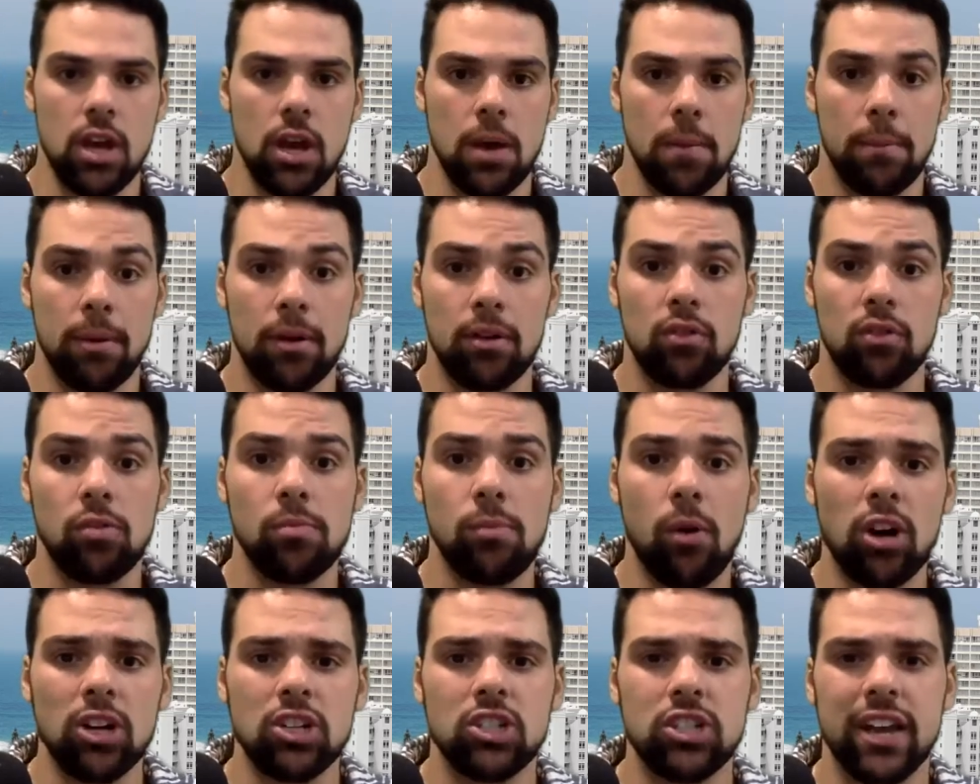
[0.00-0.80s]
But
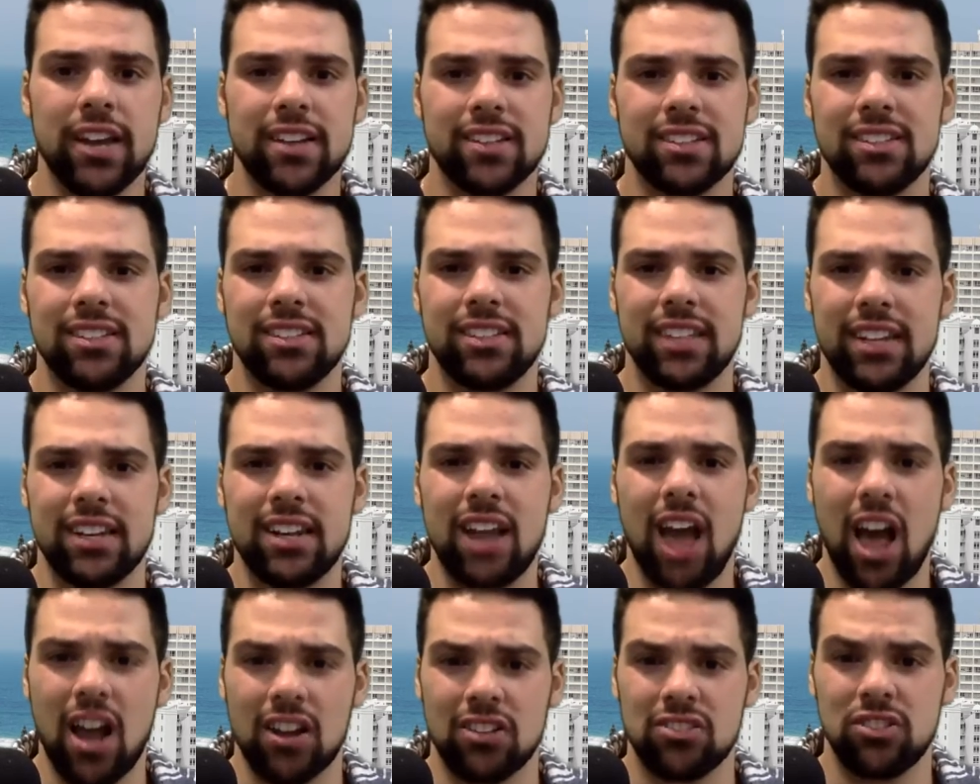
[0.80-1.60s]
Lamar Jackson didn't
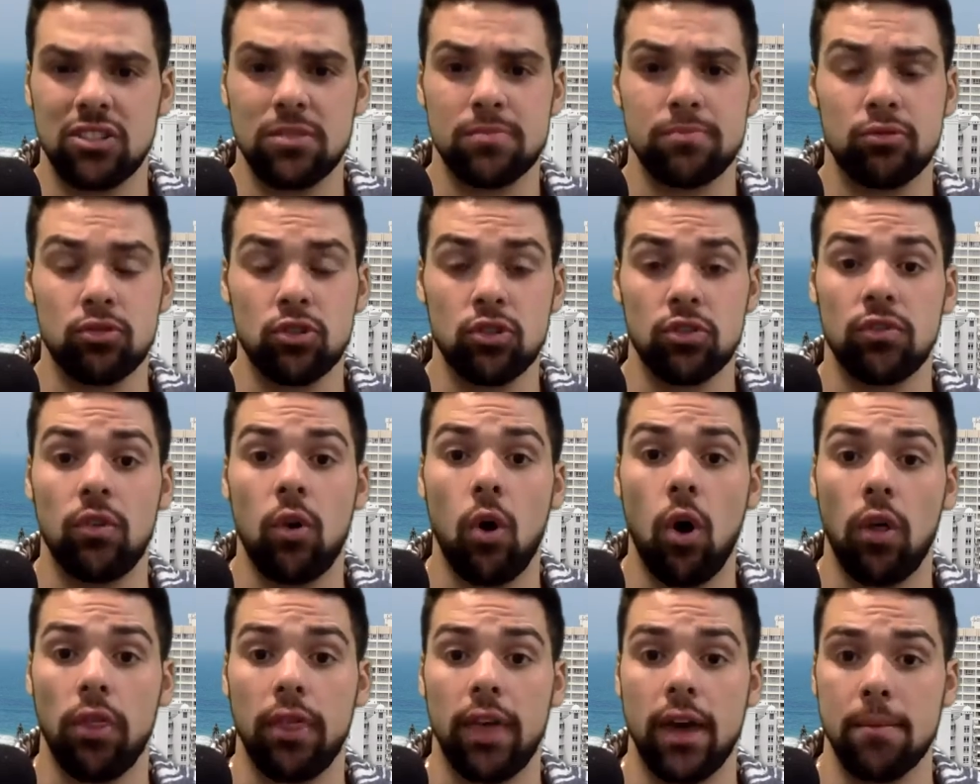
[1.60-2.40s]
honestly prove
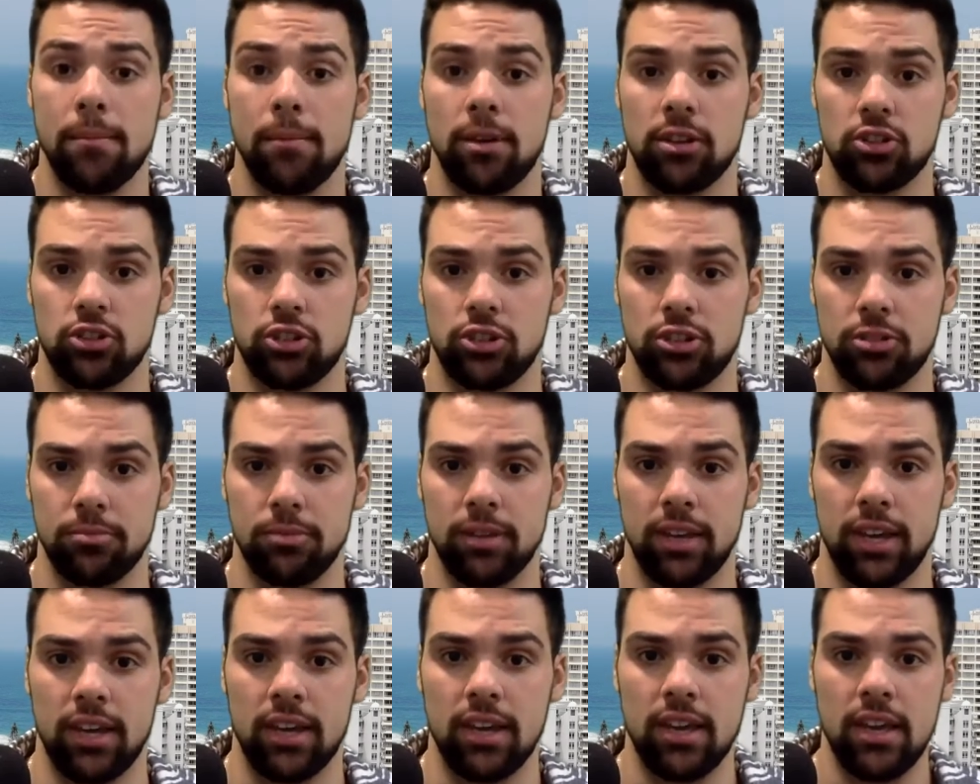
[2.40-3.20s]
all that much to
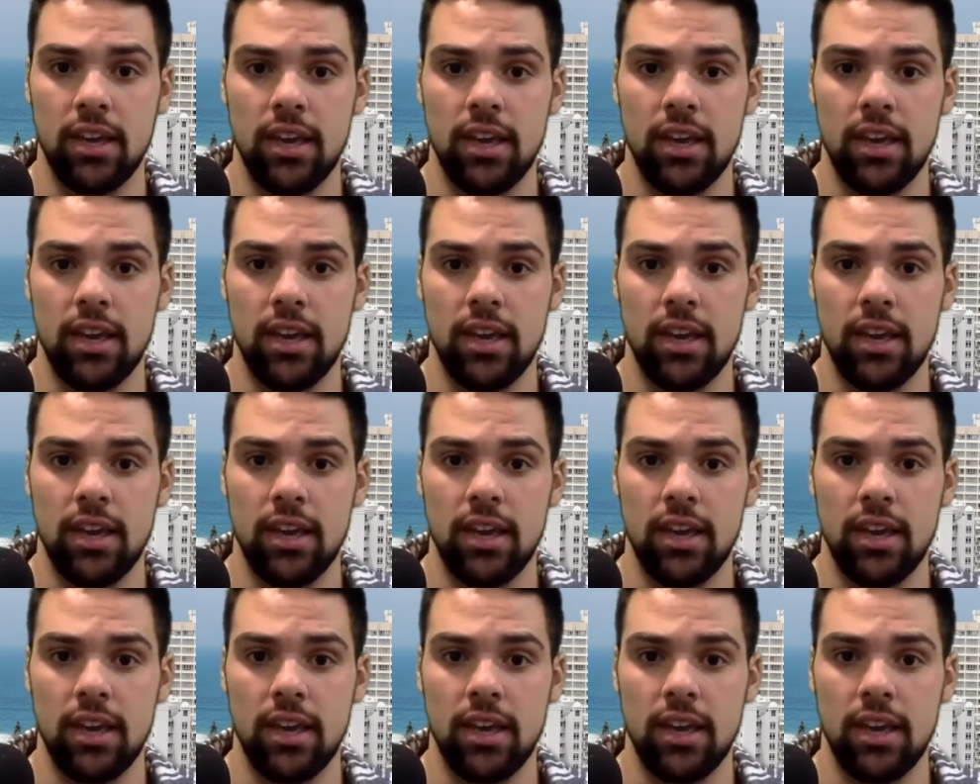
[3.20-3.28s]
me.